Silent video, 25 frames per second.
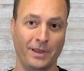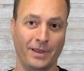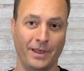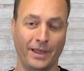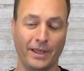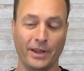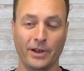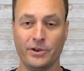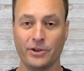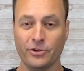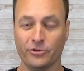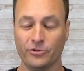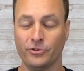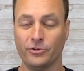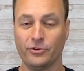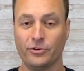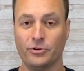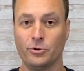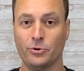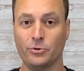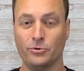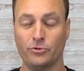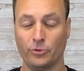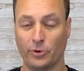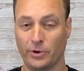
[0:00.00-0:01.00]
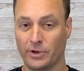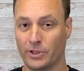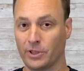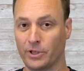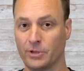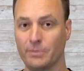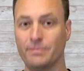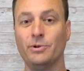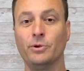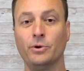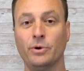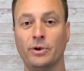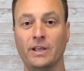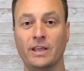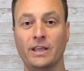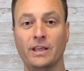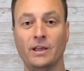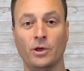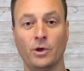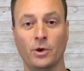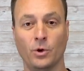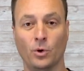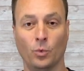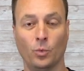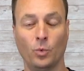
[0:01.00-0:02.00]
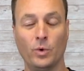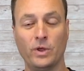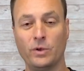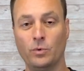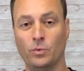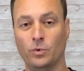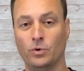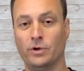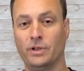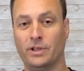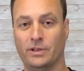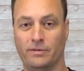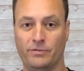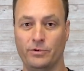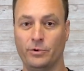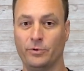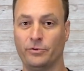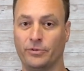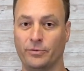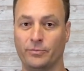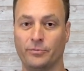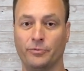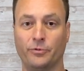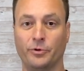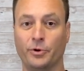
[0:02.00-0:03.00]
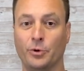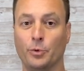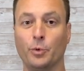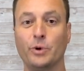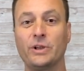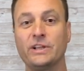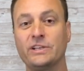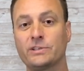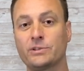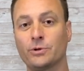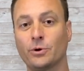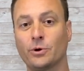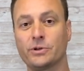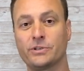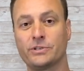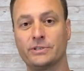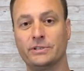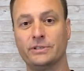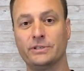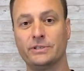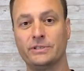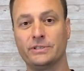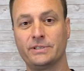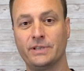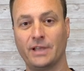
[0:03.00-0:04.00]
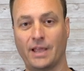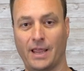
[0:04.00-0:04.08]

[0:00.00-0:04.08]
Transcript: In addition to joining the community, we will give you some free resources,